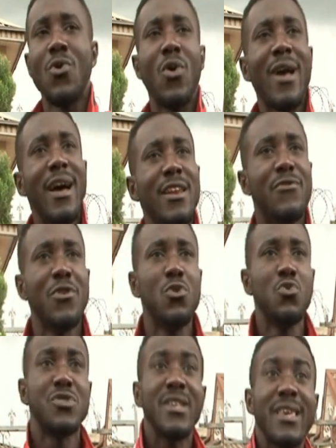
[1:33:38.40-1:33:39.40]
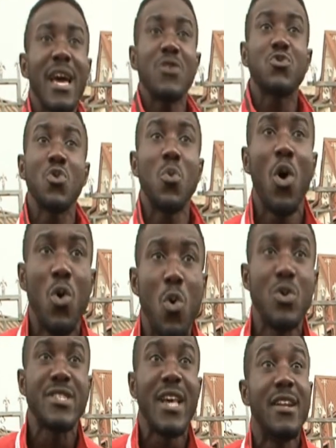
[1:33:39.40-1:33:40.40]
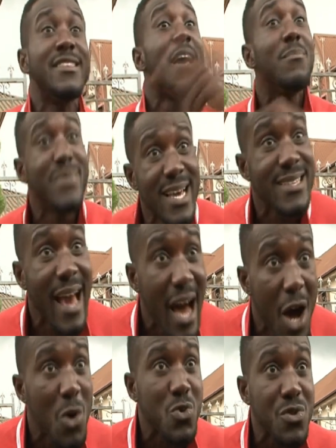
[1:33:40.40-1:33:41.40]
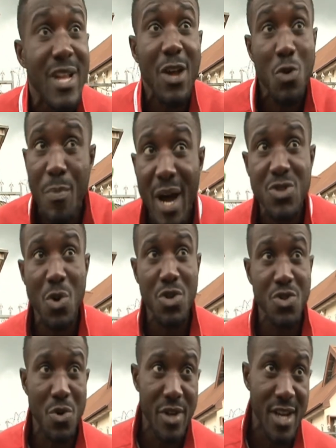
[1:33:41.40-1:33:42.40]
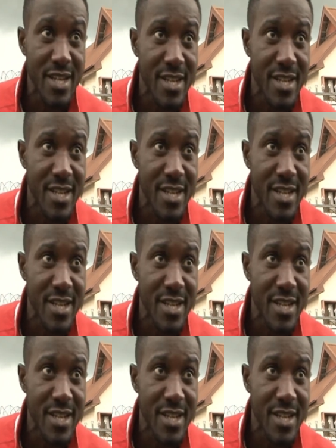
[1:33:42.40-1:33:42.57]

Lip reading: Oga Livinus. The girls no one go hotel. Them did their house. Now Noba Junction